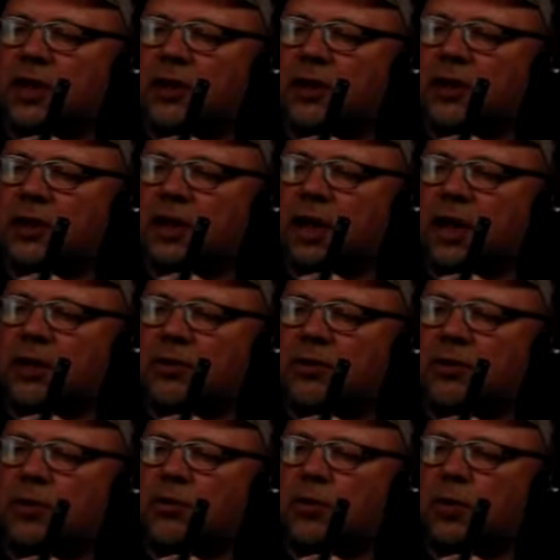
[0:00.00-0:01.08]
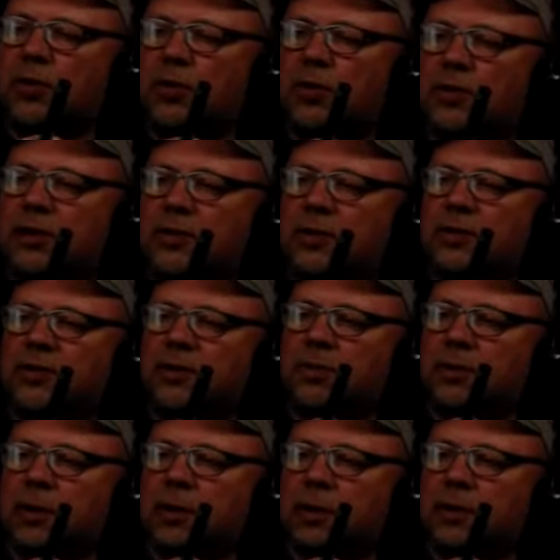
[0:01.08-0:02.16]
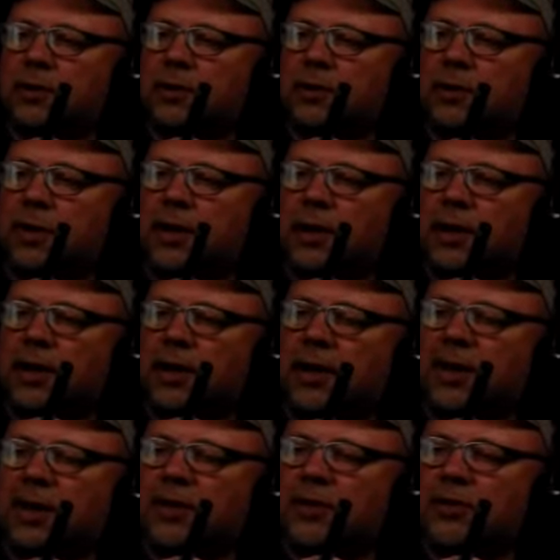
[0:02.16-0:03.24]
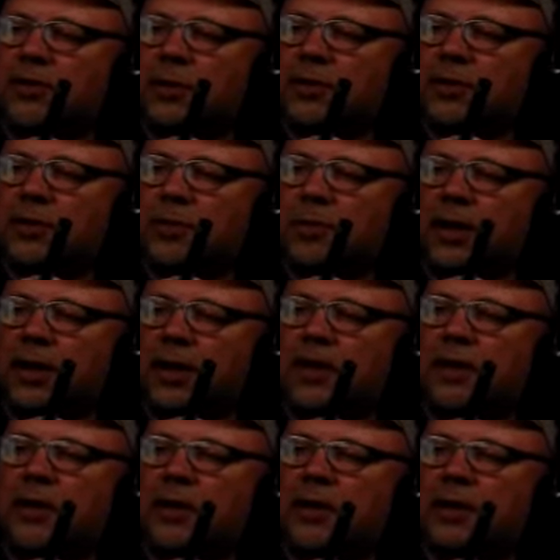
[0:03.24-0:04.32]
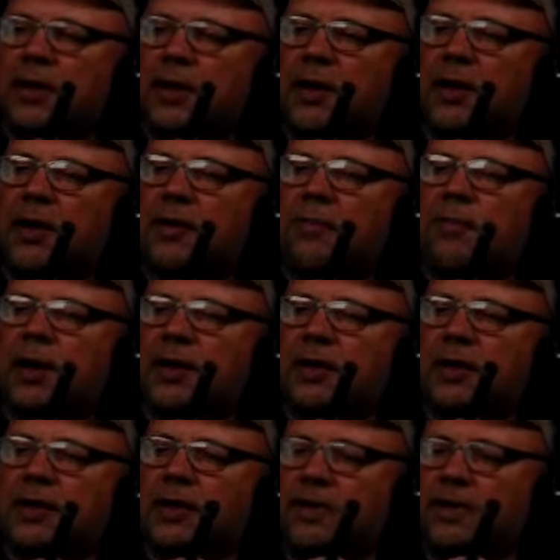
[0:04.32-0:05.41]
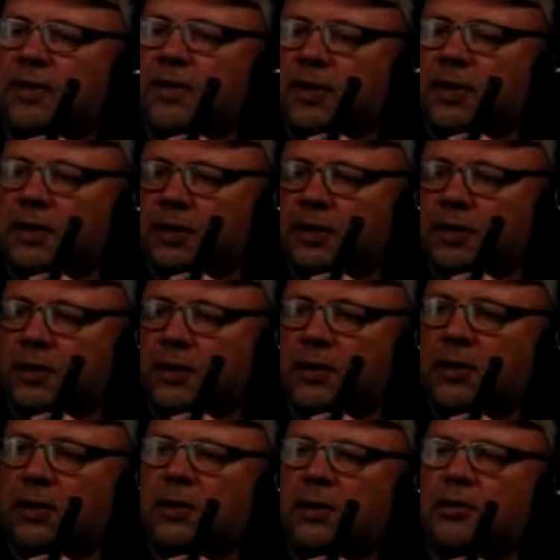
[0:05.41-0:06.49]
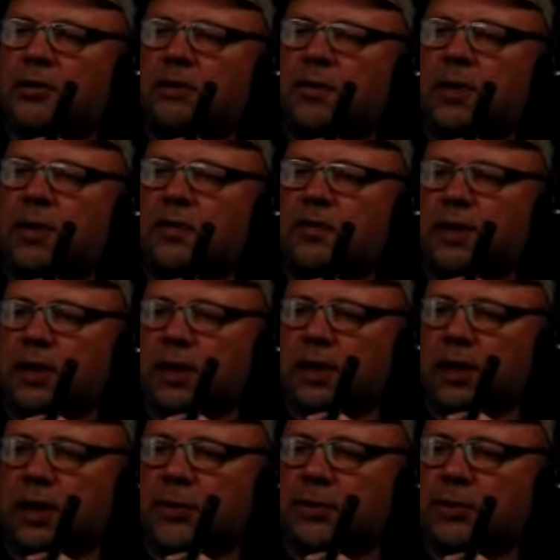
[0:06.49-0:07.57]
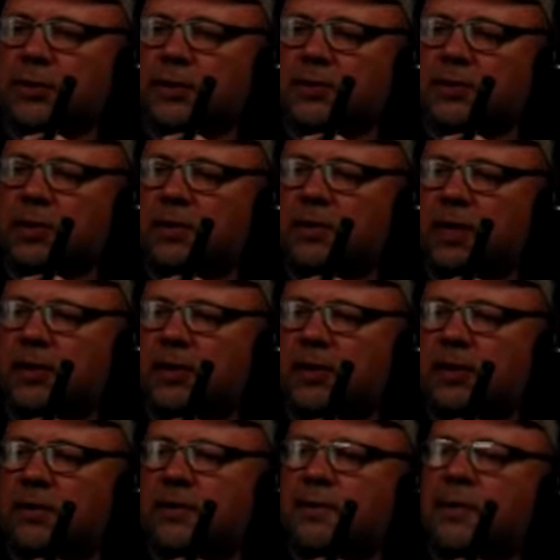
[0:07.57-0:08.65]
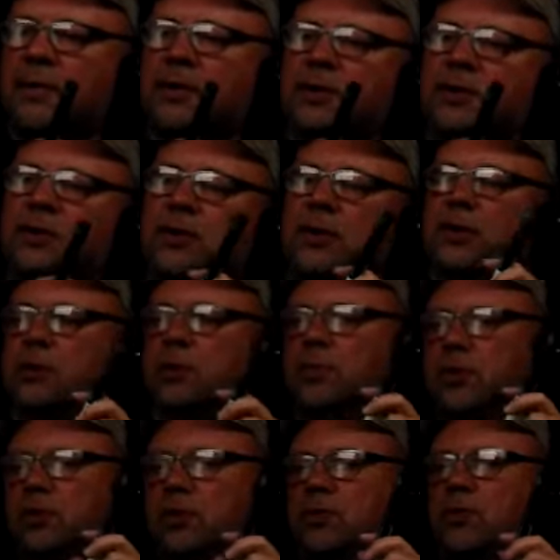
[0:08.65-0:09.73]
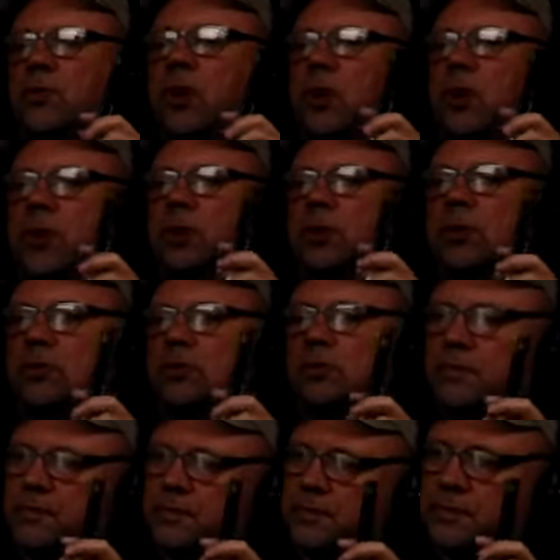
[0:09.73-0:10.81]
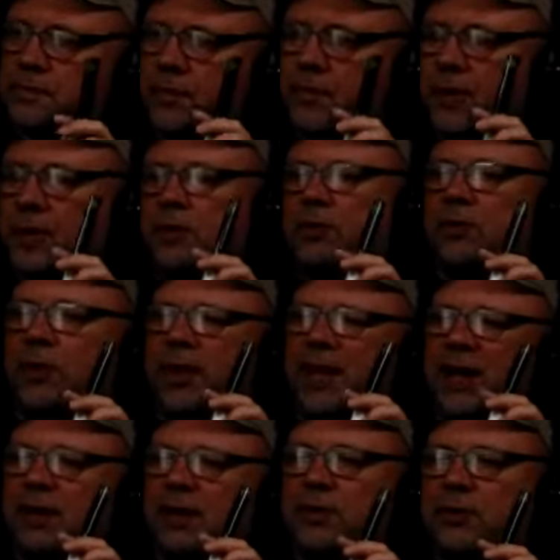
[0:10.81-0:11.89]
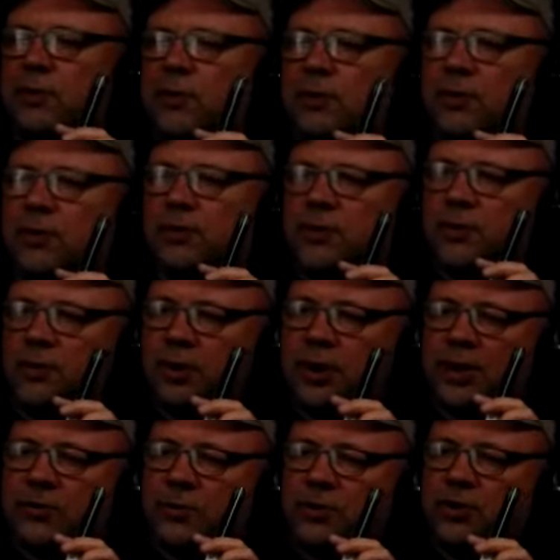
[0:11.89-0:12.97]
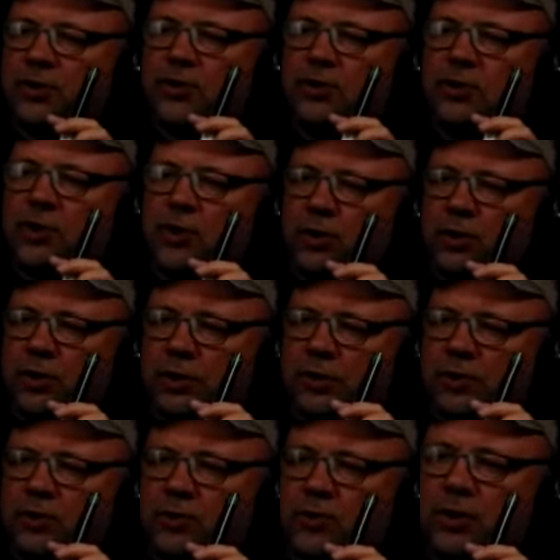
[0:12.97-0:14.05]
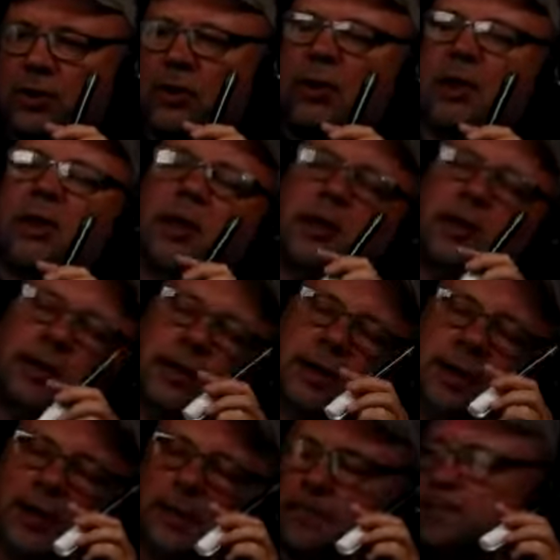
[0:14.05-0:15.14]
and they are 120 degrees apart, it is going to make the magnetic field revolving around it. And the magnetic field is going to be strong. Right? So that is what that's what turns. Okay.